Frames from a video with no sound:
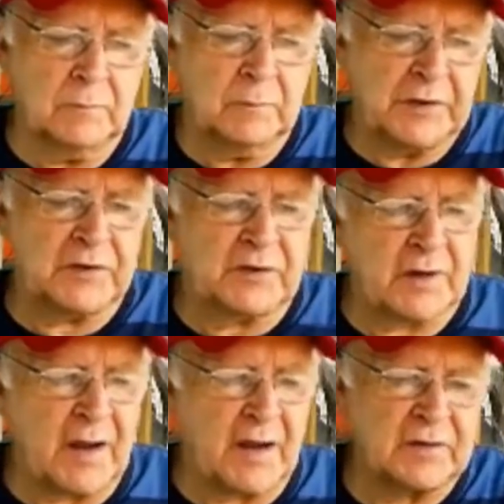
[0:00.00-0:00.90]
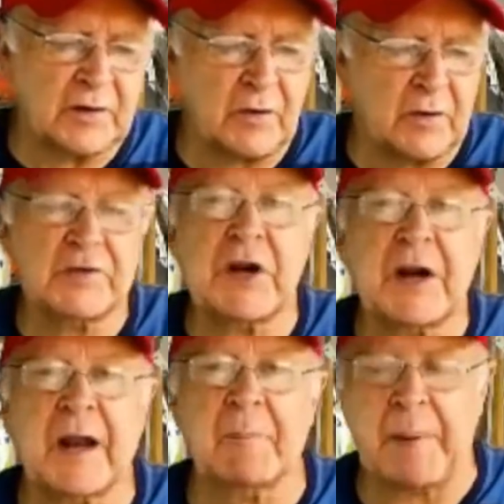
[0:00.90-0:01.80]
which has a
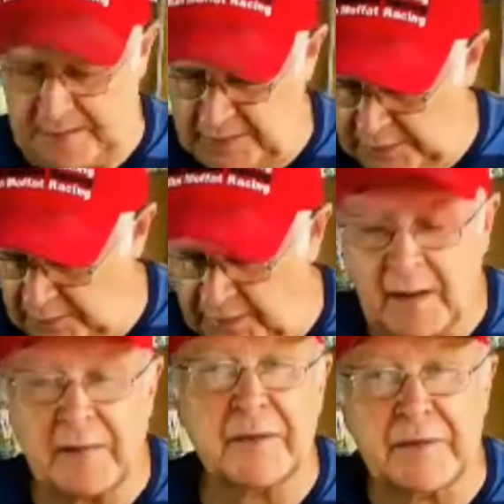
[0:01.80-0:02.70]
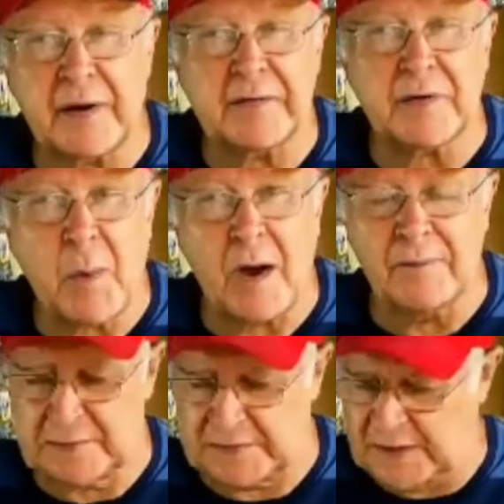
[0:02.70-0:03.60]
cross-checking pattern to it and the threads are
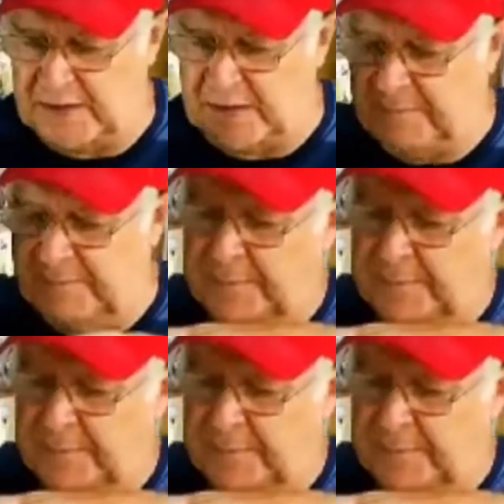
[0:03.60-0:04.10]
woven together.